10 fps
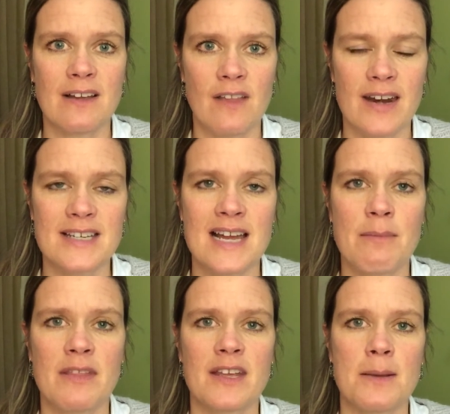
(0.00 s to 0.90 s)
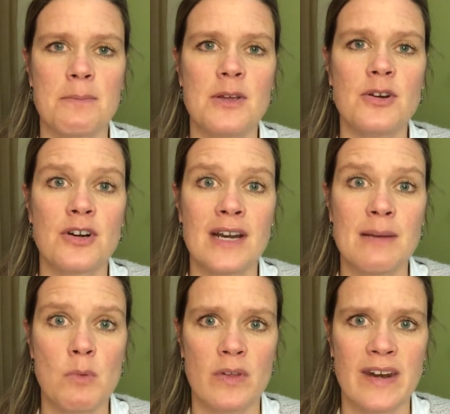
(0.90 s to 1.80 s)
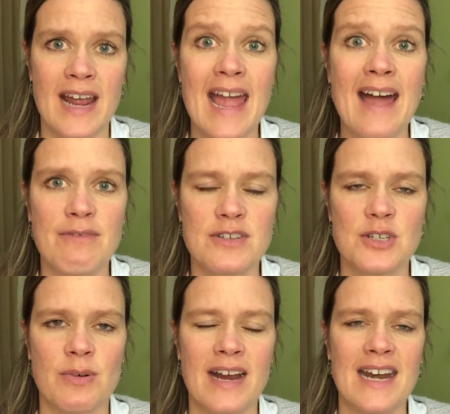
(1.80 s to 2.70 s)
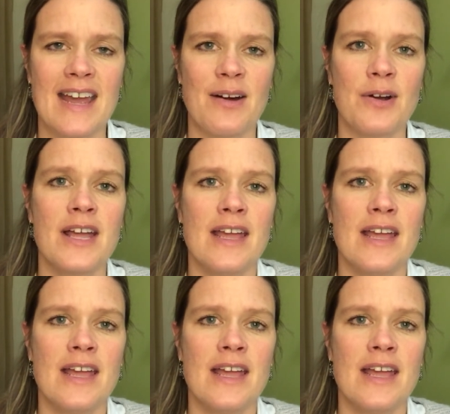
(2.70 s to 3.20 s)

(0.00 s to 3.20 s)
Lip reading: a lot of time on the computer any more than I have to right now,